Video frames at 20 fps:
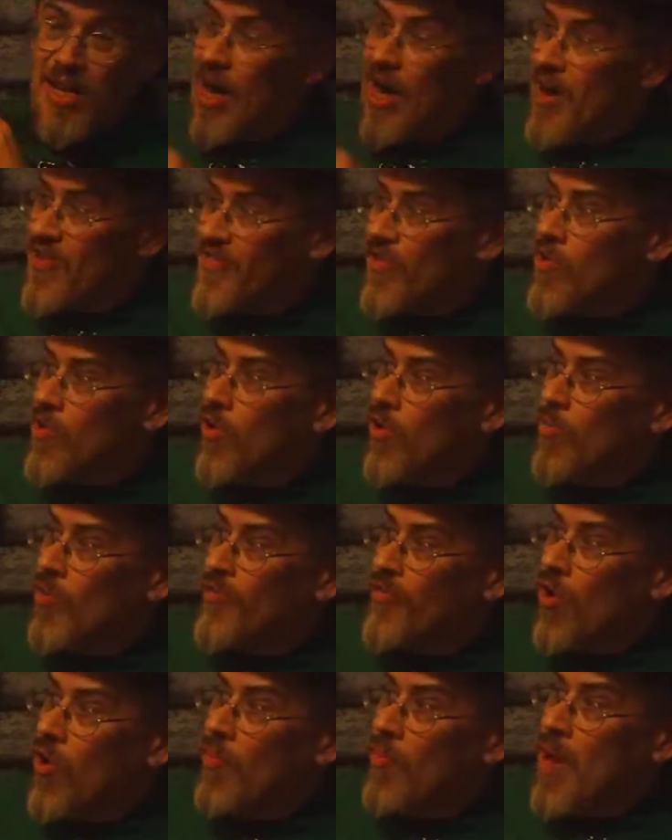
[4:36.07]
I started
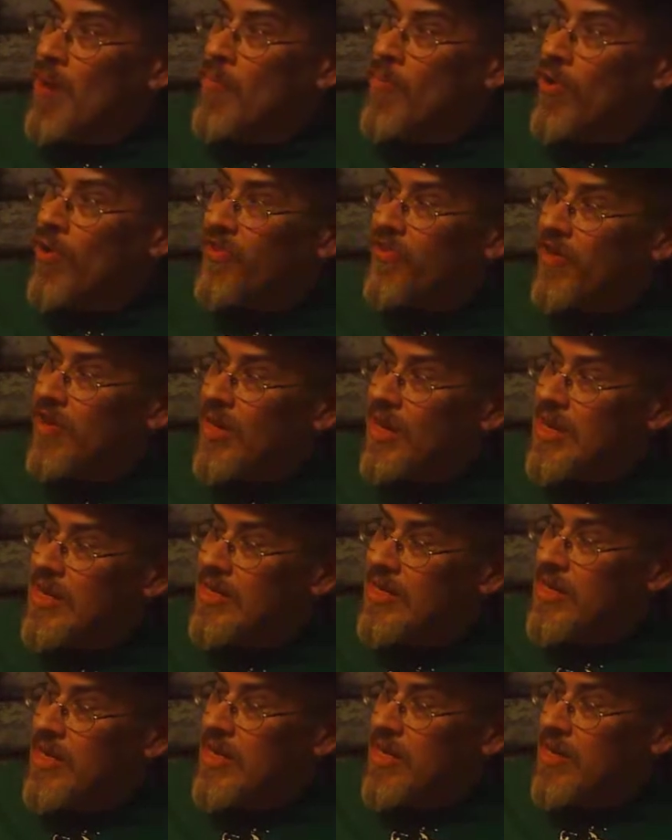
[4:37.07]
almost all my books at
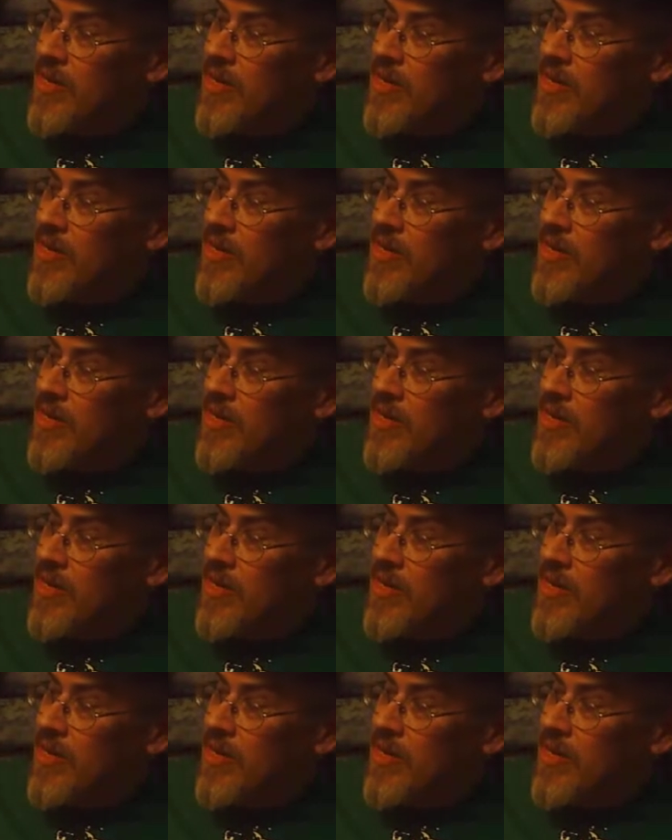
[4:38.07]
19,